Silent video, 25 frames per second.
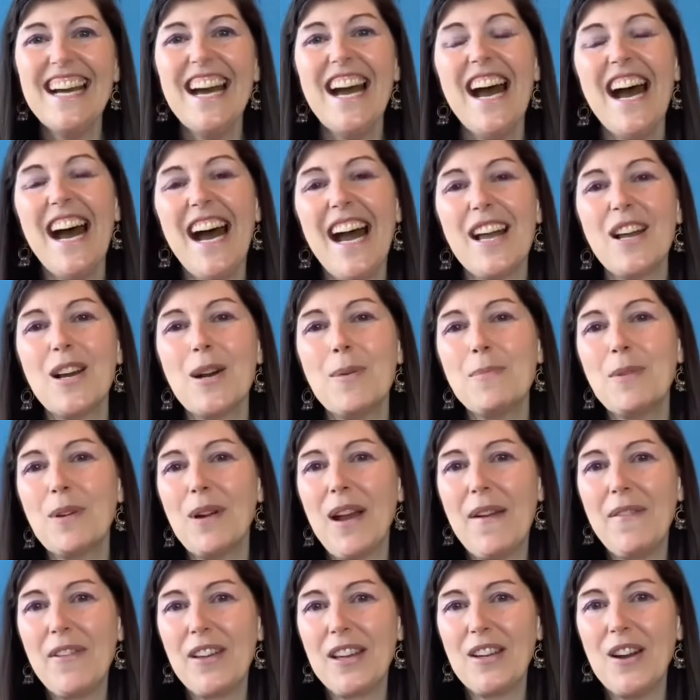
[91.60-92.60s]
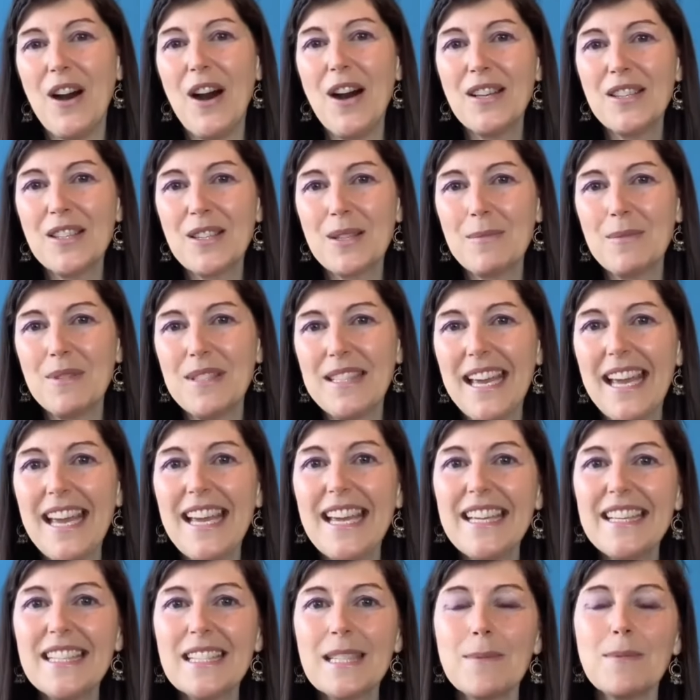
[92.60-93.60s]
I hope you're having an awesome
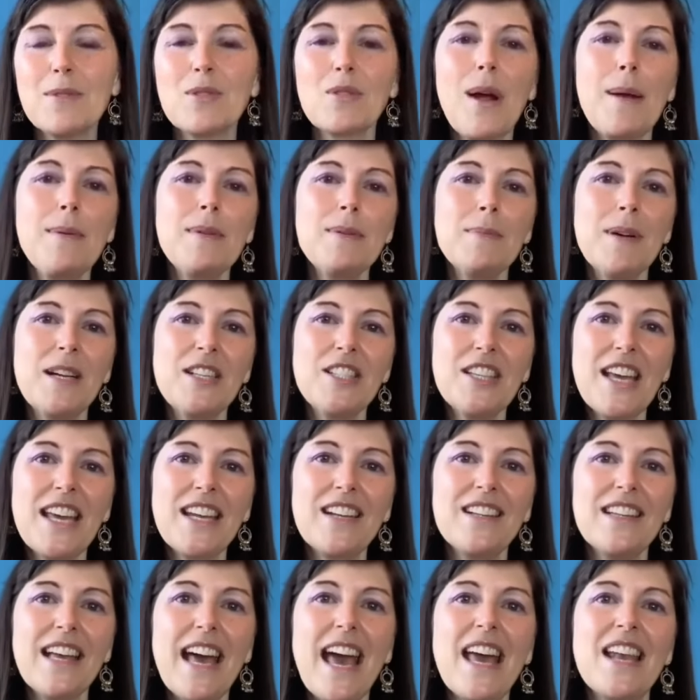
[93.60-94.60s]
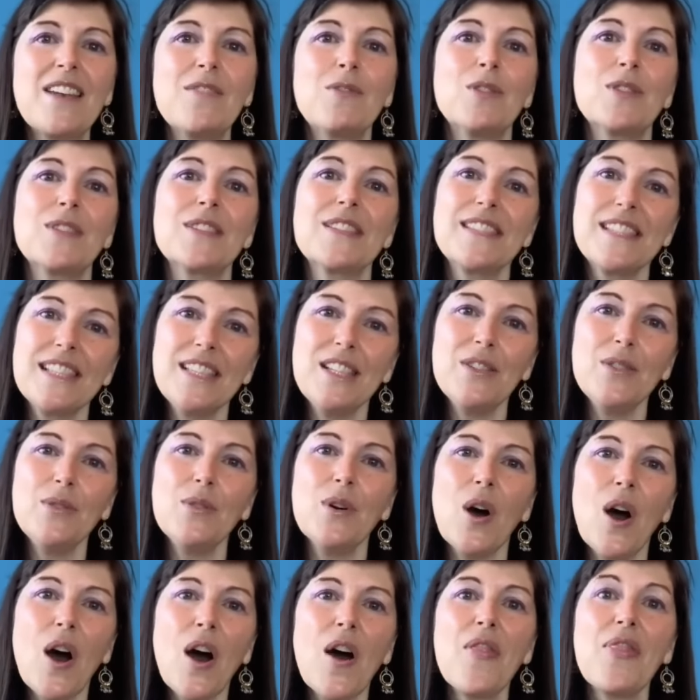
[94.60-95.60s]
day. Subscribe to my channel and we'll see
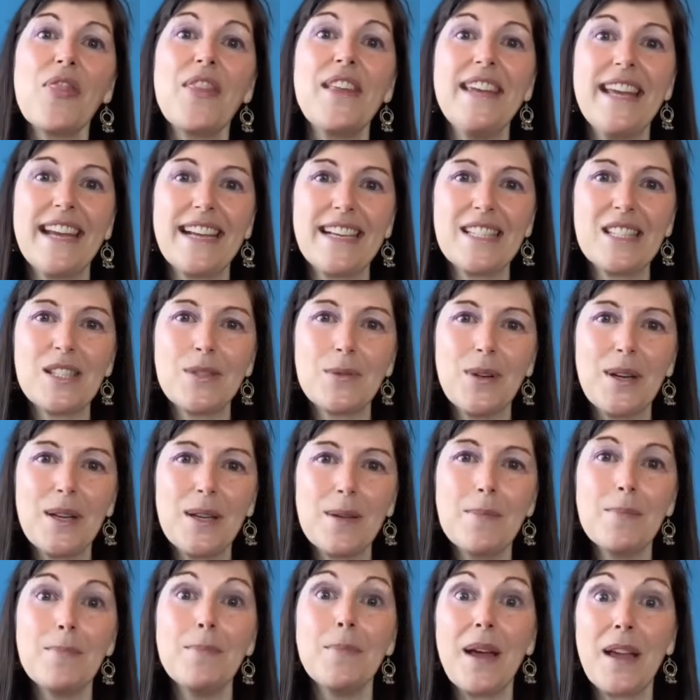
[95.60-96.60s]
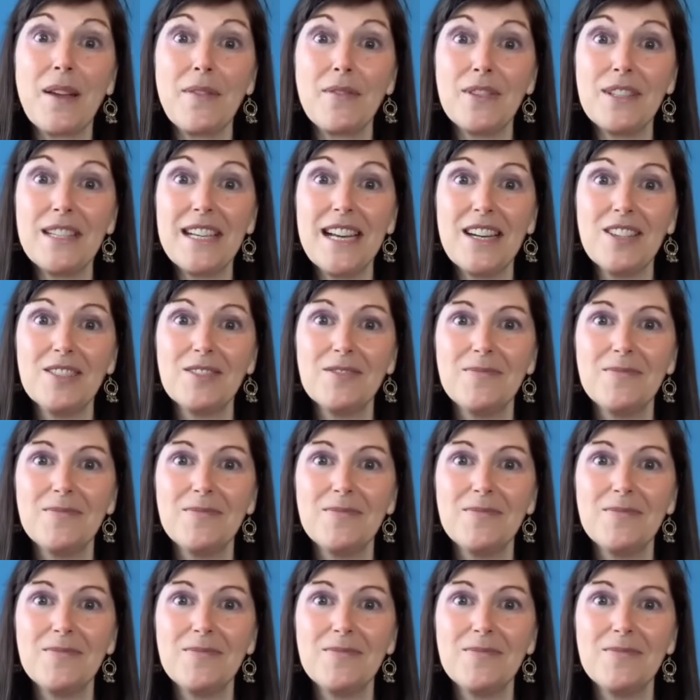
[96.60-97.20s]
you on the next one. Bye for now.